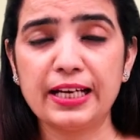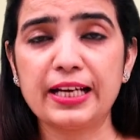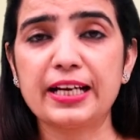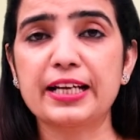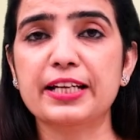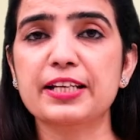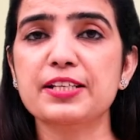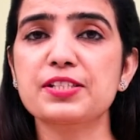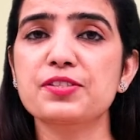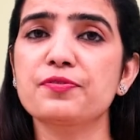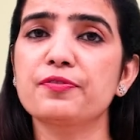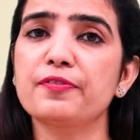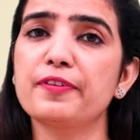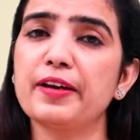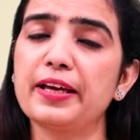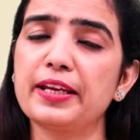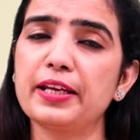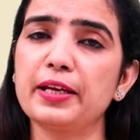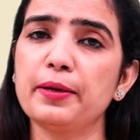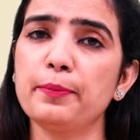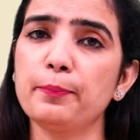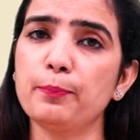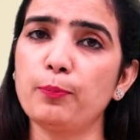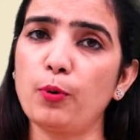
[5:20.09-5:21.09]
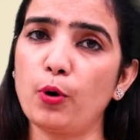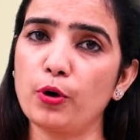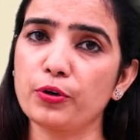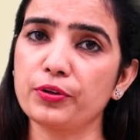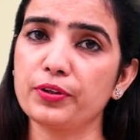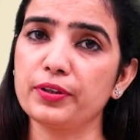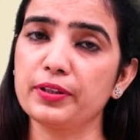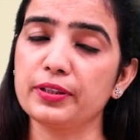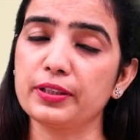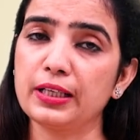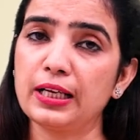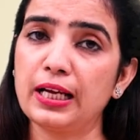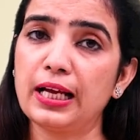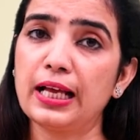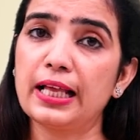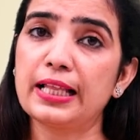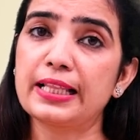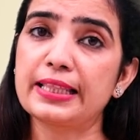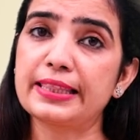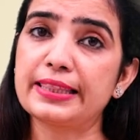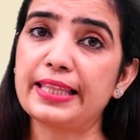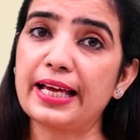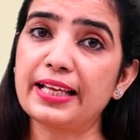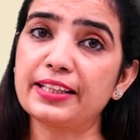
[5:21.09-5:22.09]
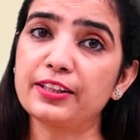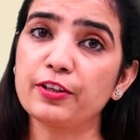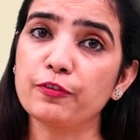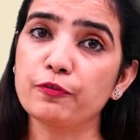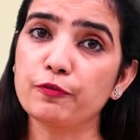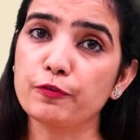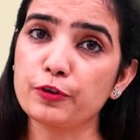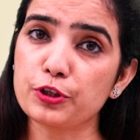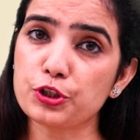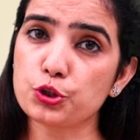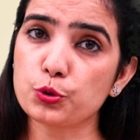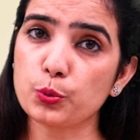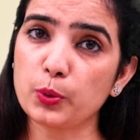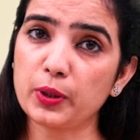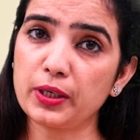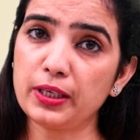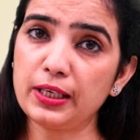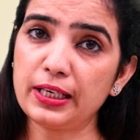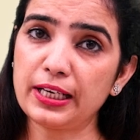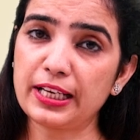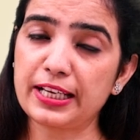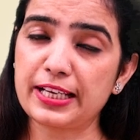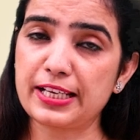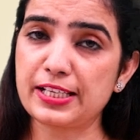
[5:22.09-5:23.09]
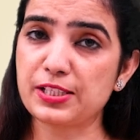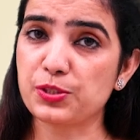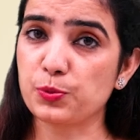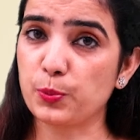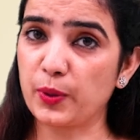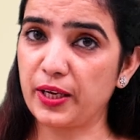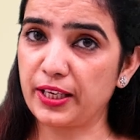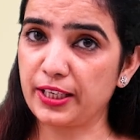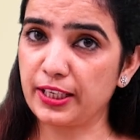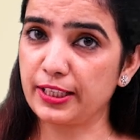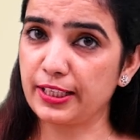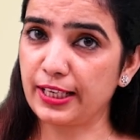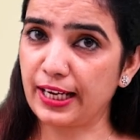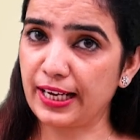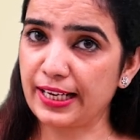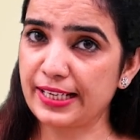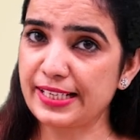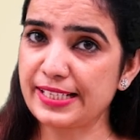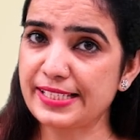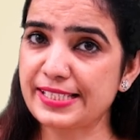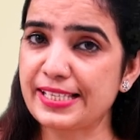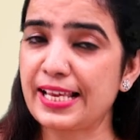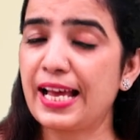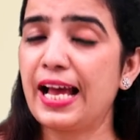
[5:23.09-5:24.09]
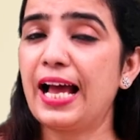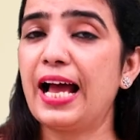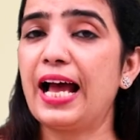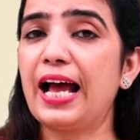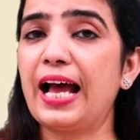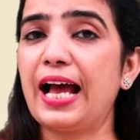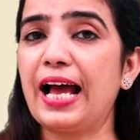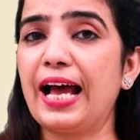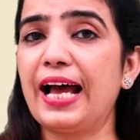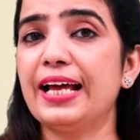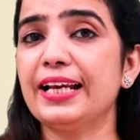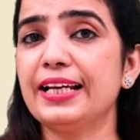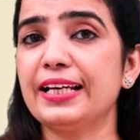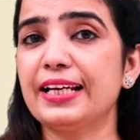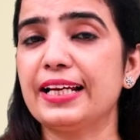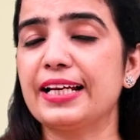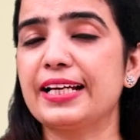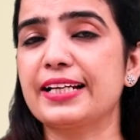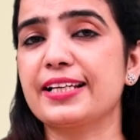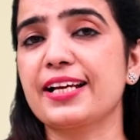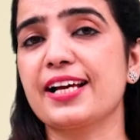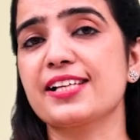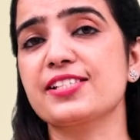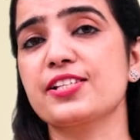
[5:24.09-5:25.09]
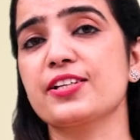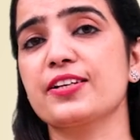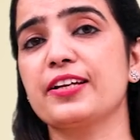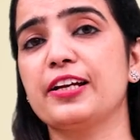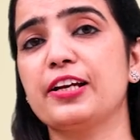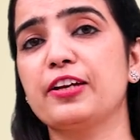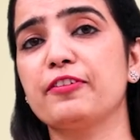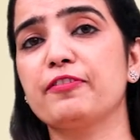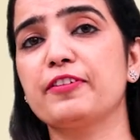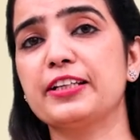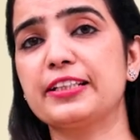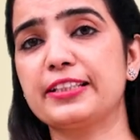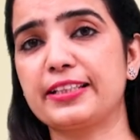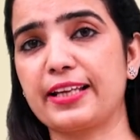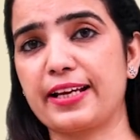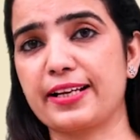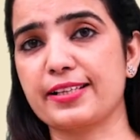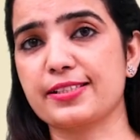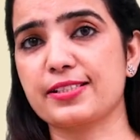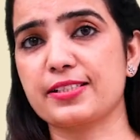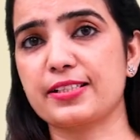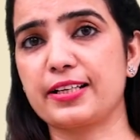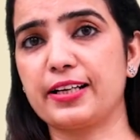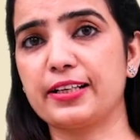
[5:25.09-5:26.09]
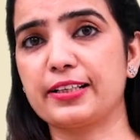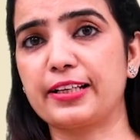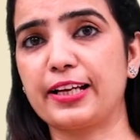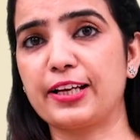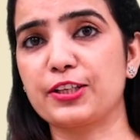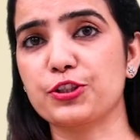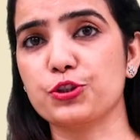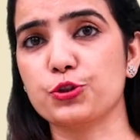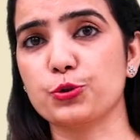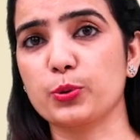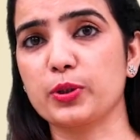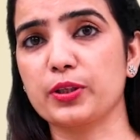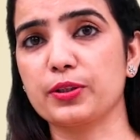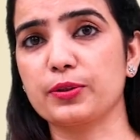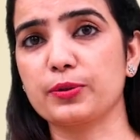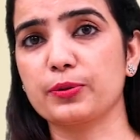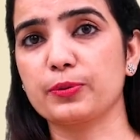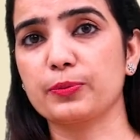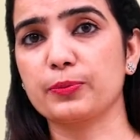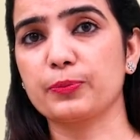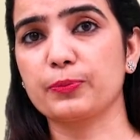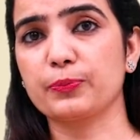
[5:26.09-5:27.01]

it is very important that the visual is very nice and it has a relevant text attached to it.